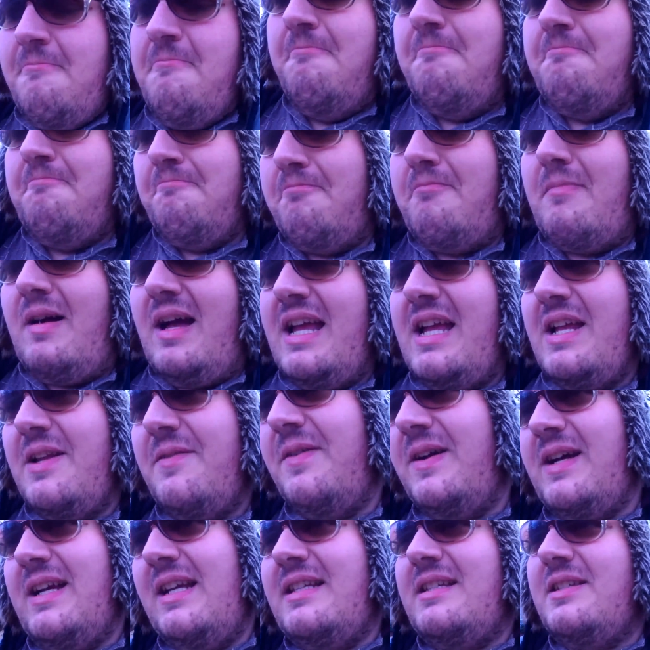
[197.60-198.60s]
My
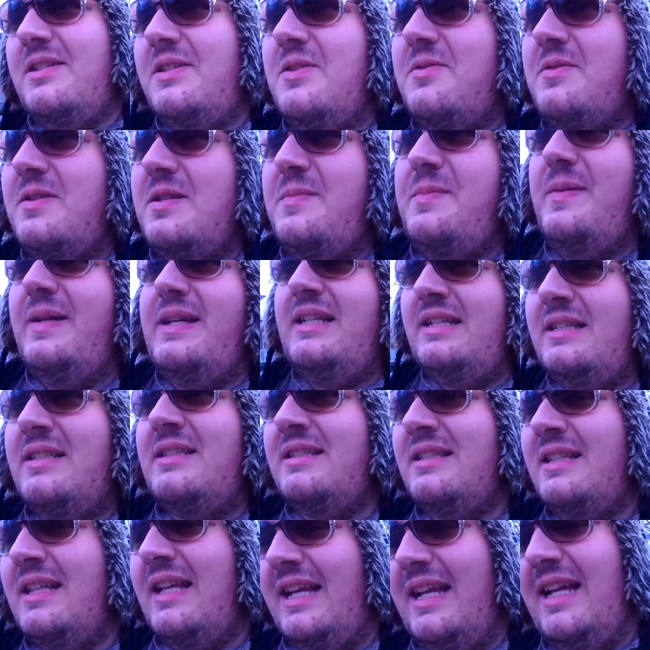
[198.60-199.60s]
advice has always been,
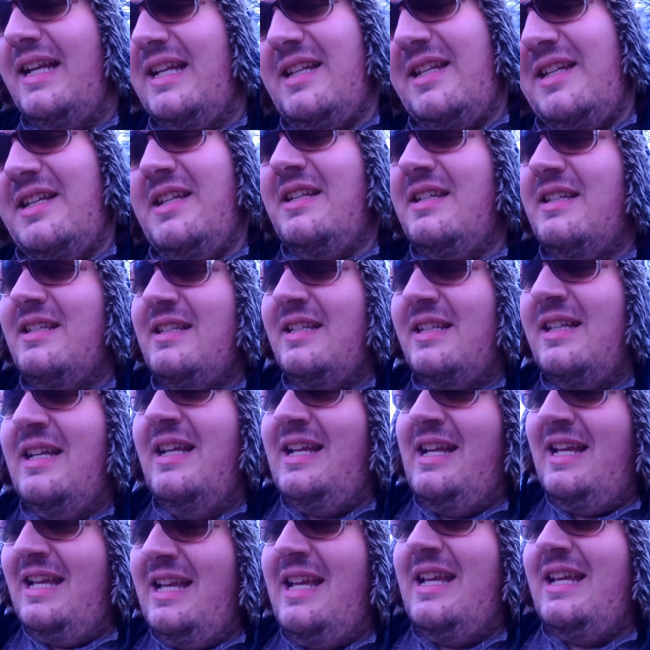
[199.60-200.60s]
and
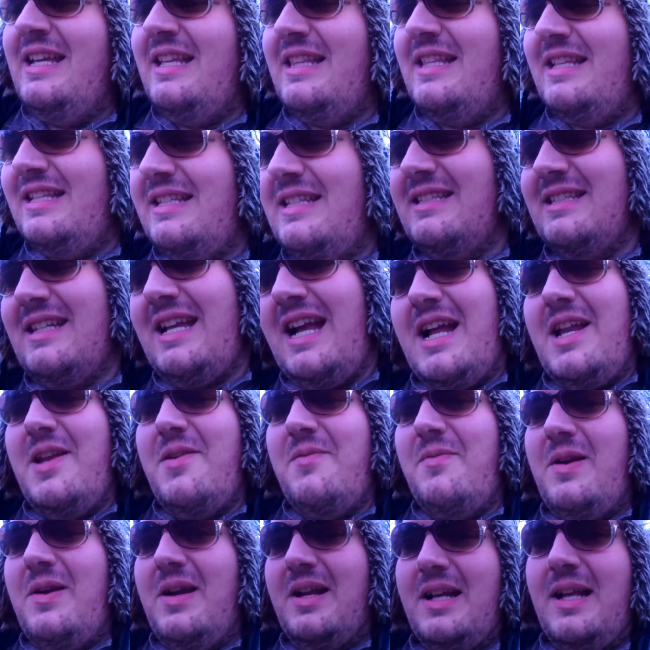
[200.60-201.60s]
this is kind of where
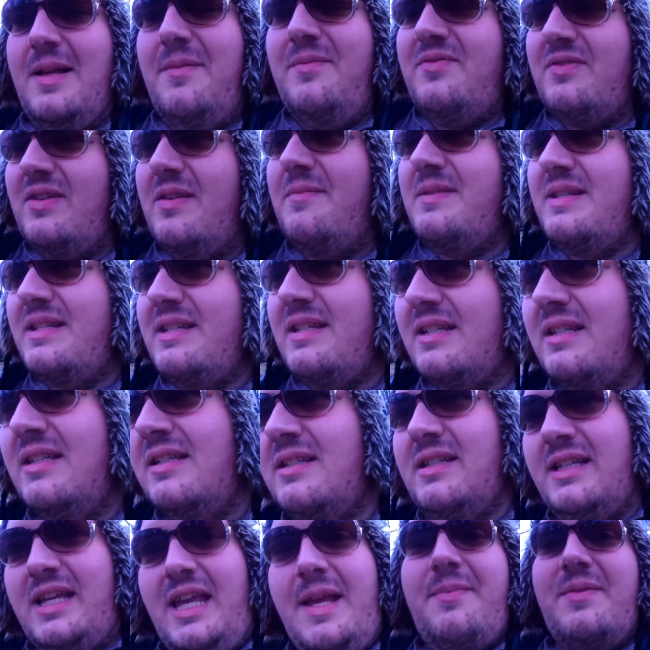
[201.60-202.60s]
it comes from, is to
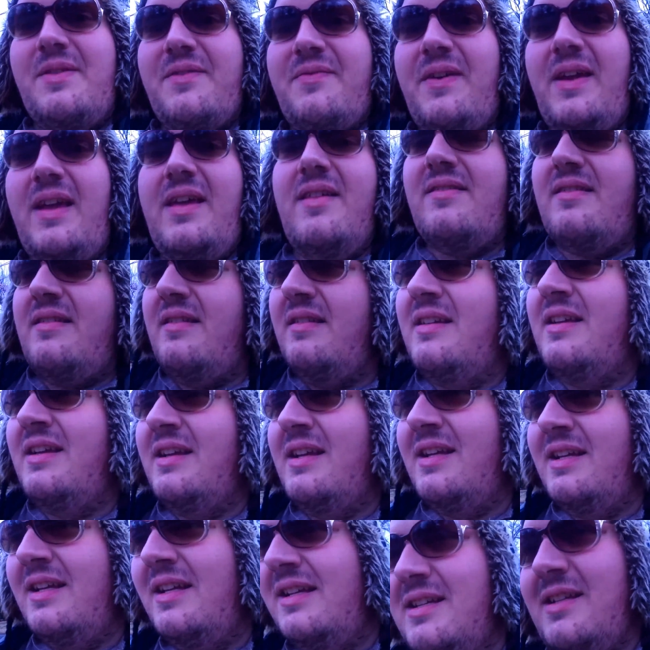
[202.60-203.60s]
keep the faith
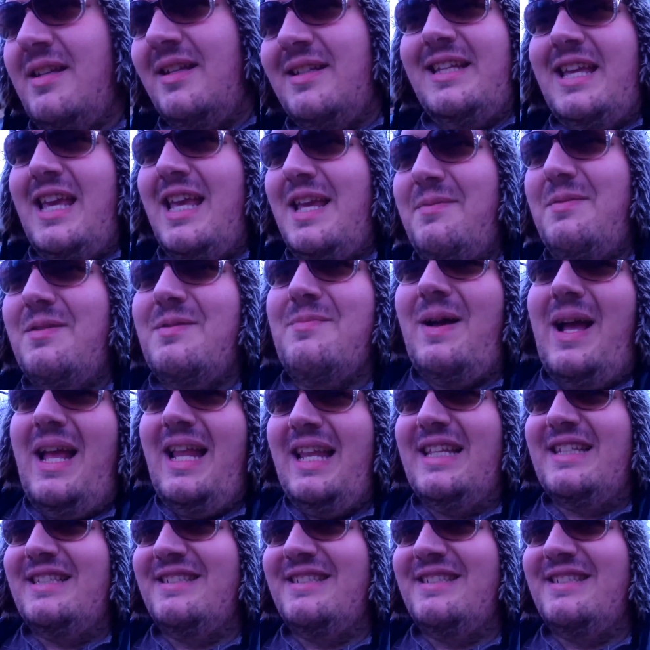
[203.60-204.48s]
and keep smiling.